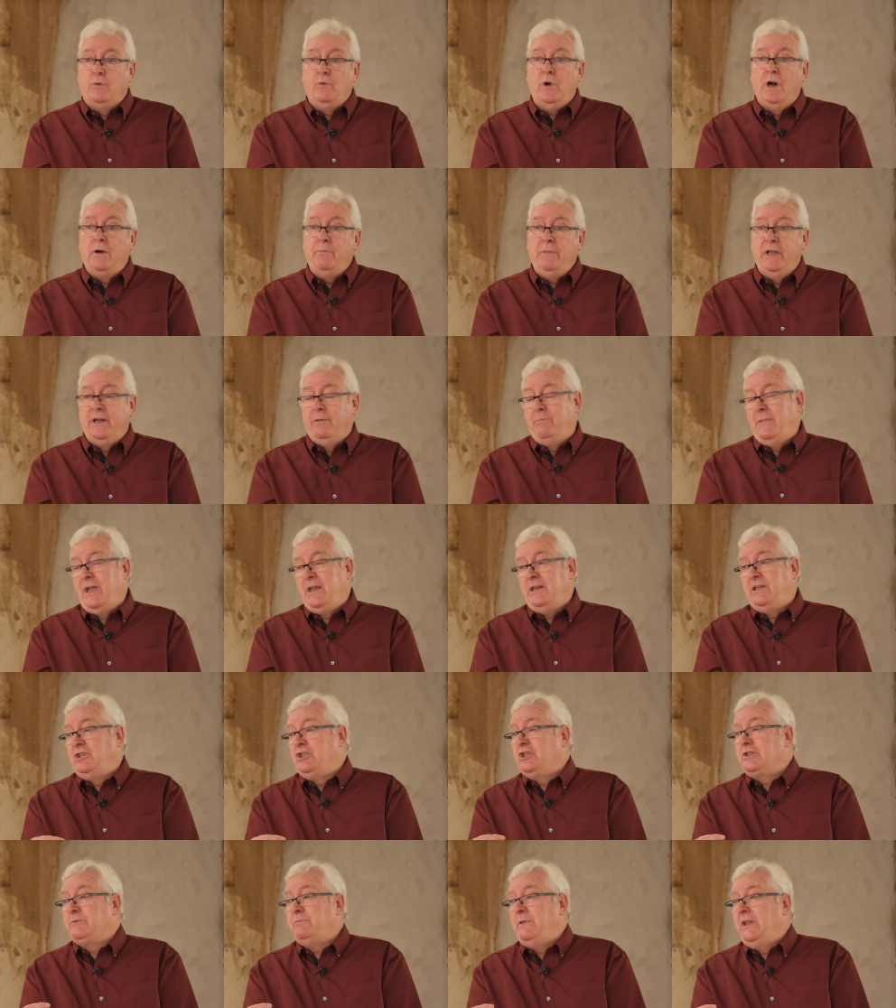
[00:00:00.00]
that were made, it might
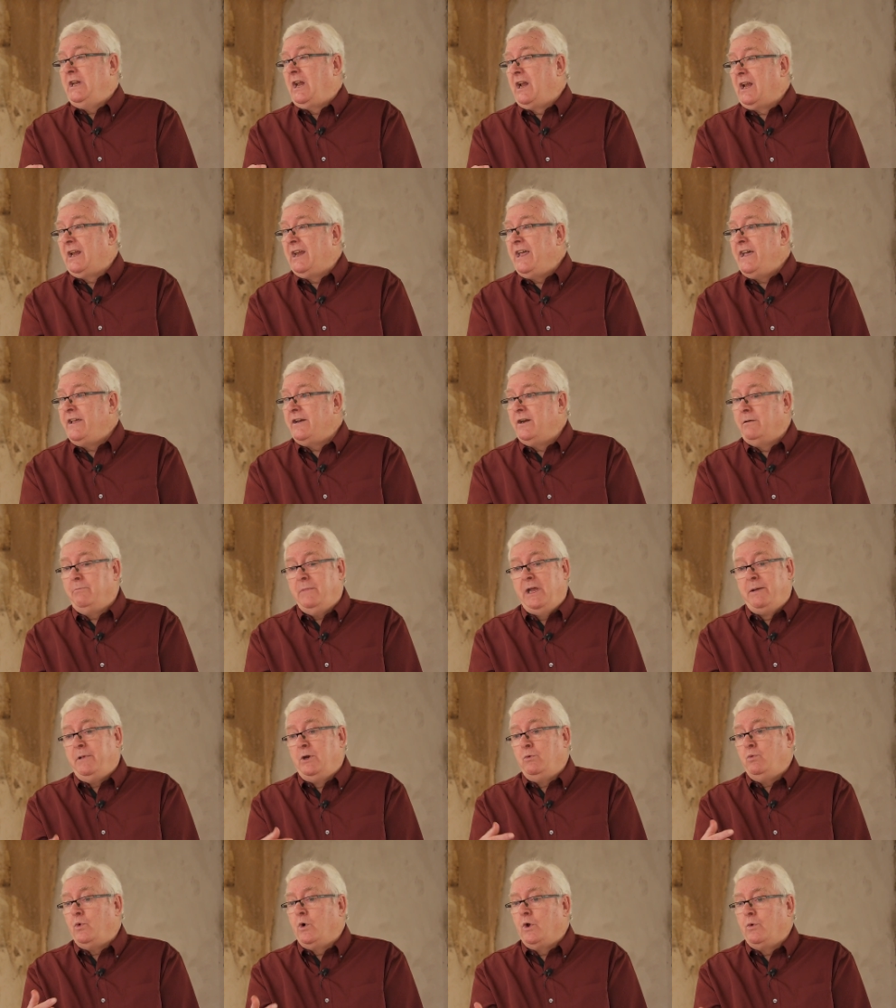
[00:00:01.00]
have just been a letter, it might have
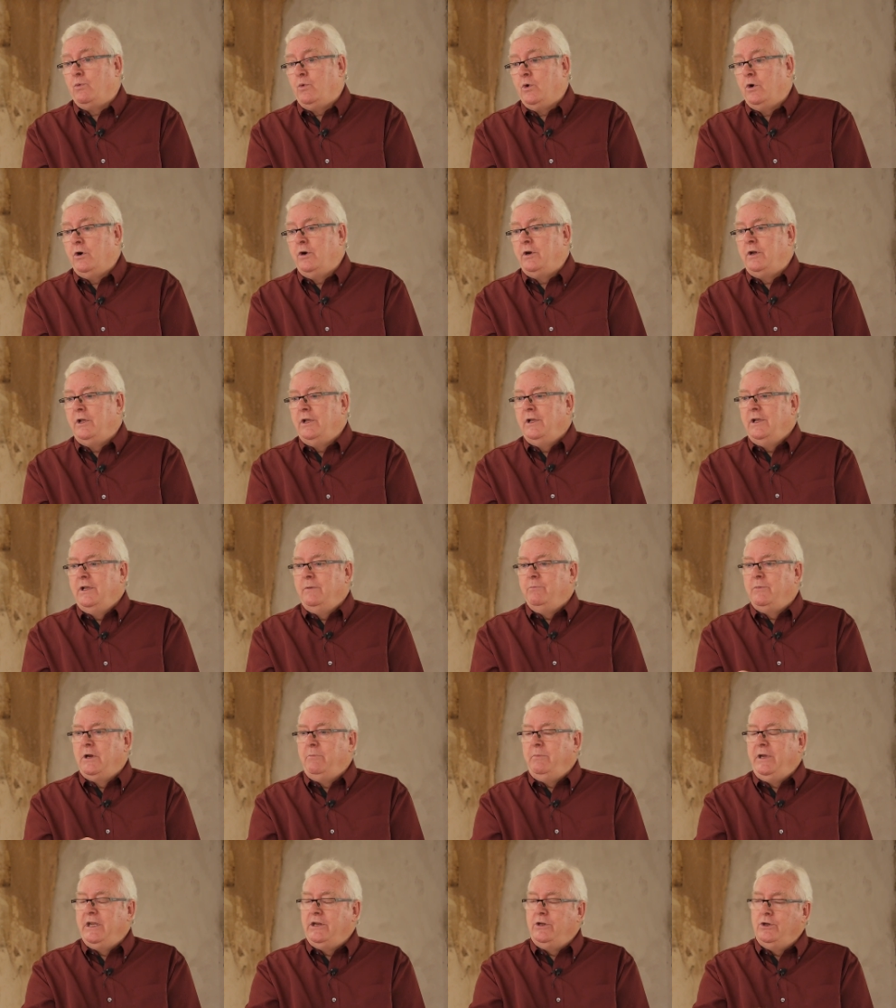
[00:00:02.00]
been one word,
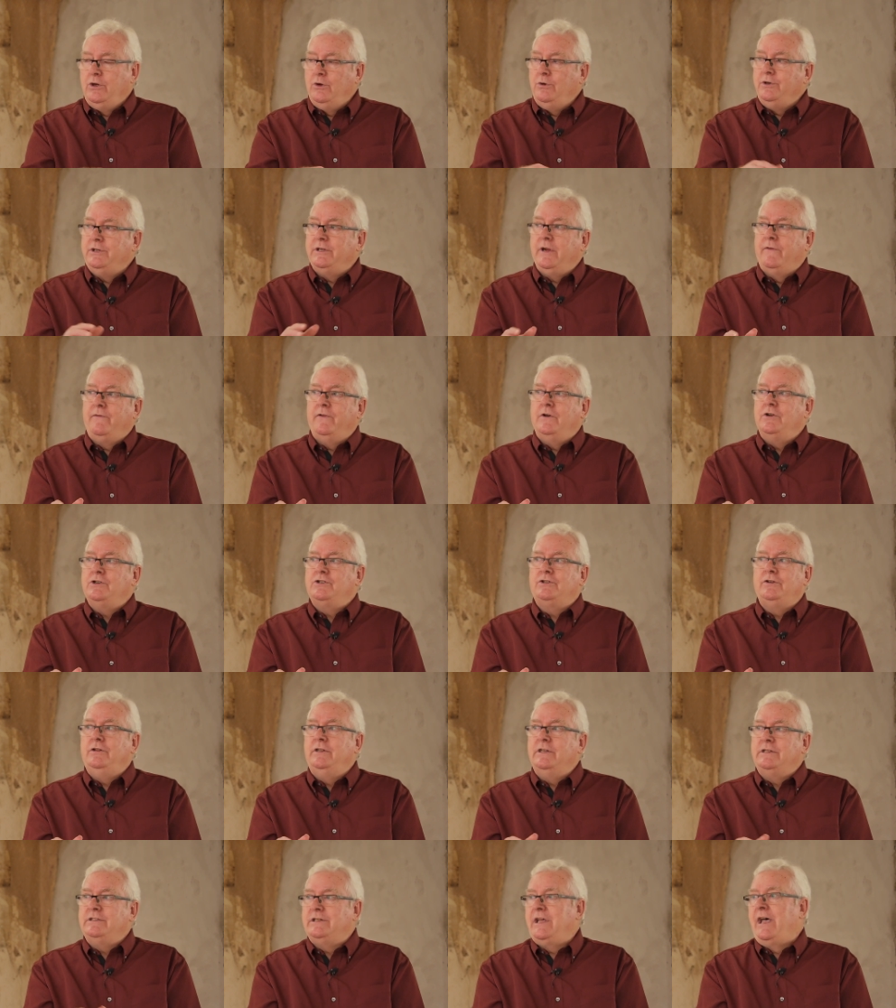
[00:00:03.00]
but it made no difference
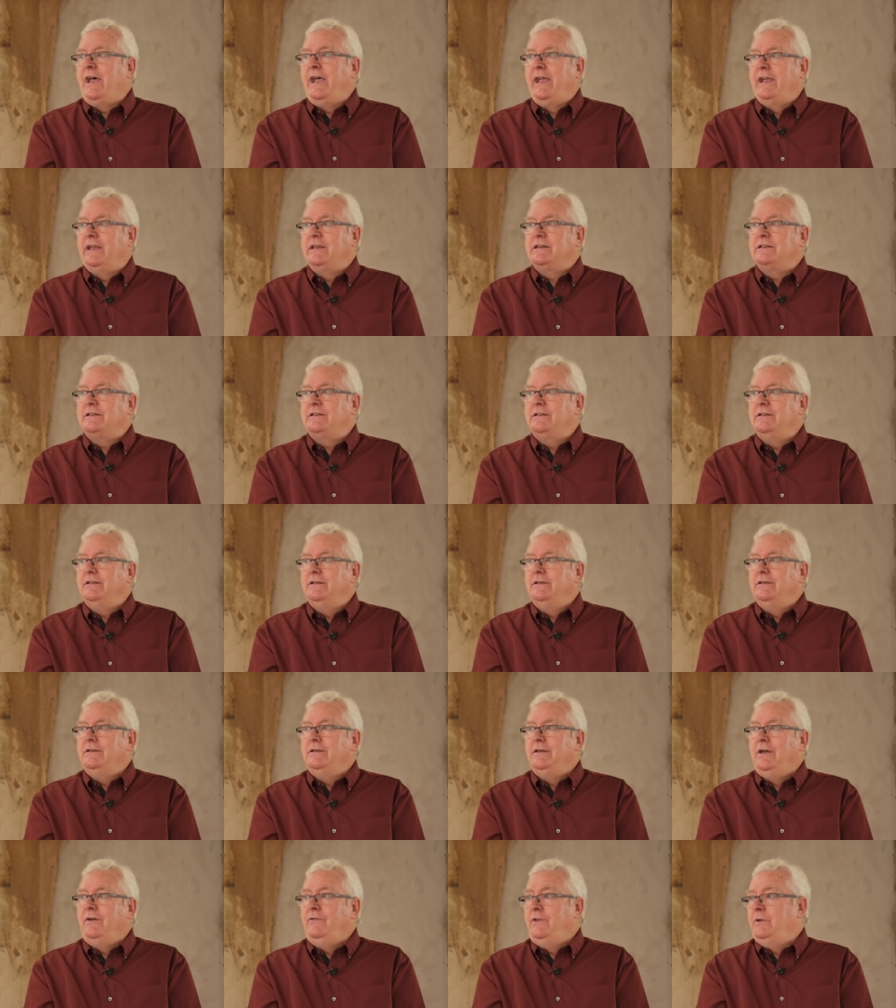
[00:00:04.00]
to the text
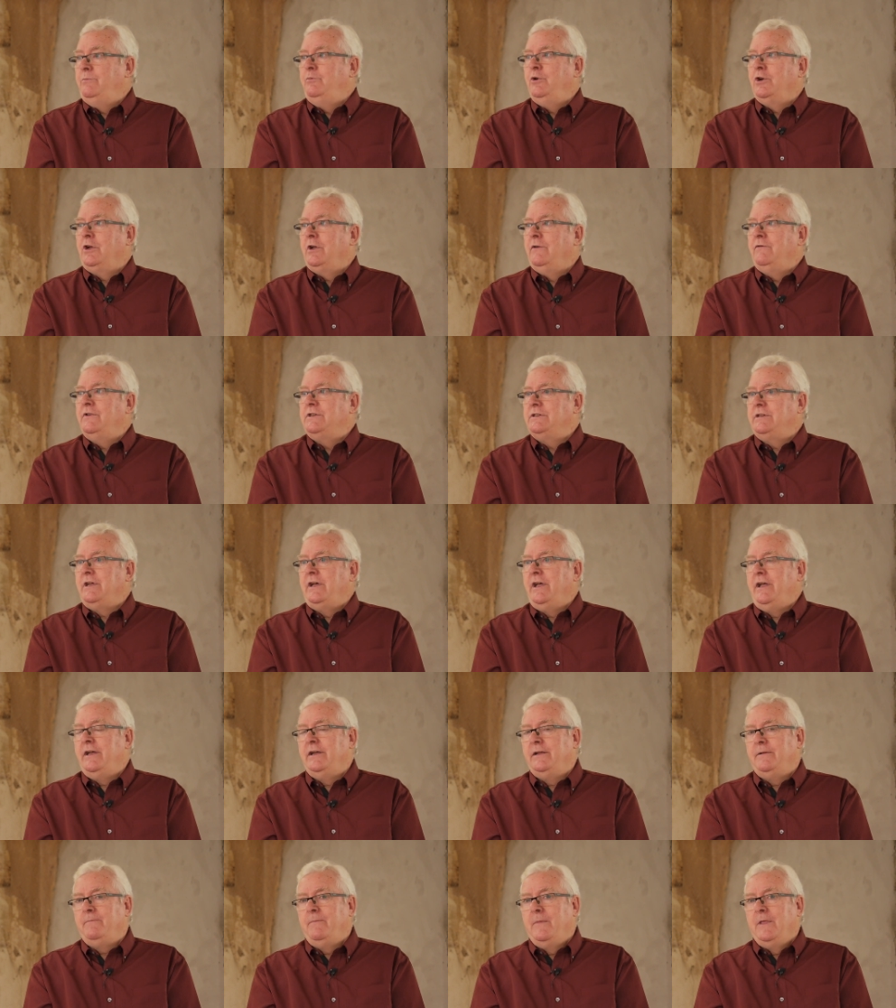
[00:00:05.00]
of the book of
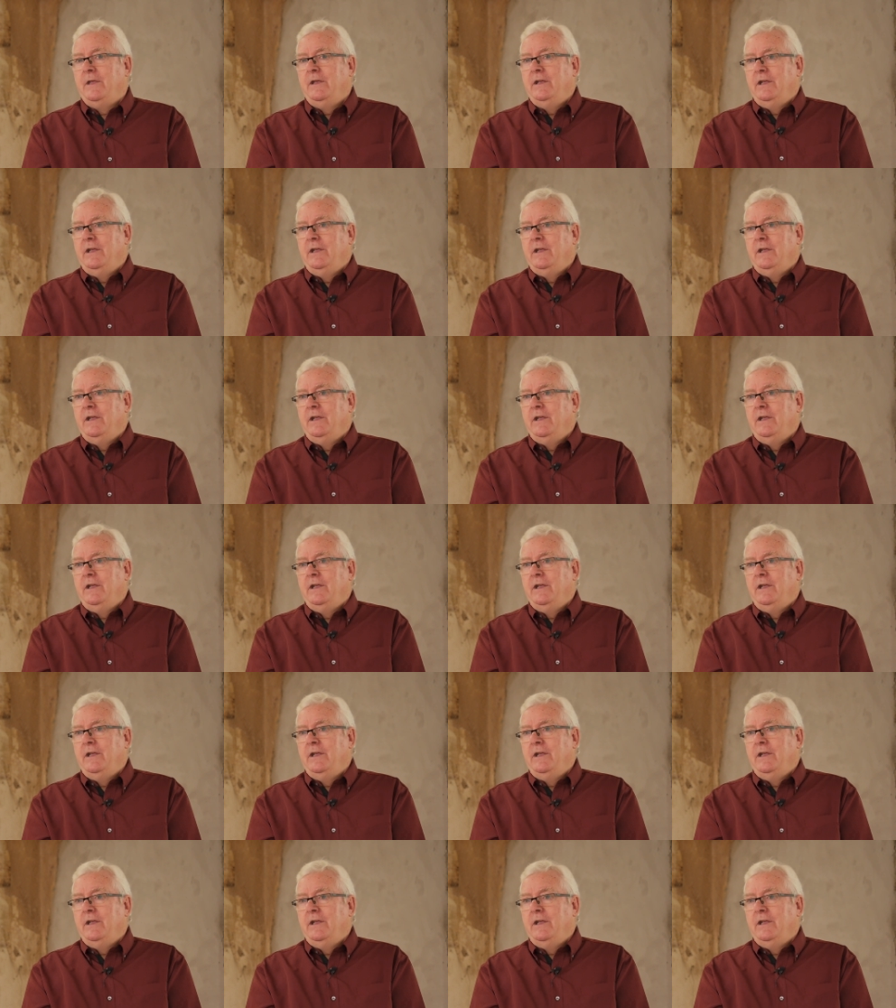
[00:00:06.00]
Isaiah.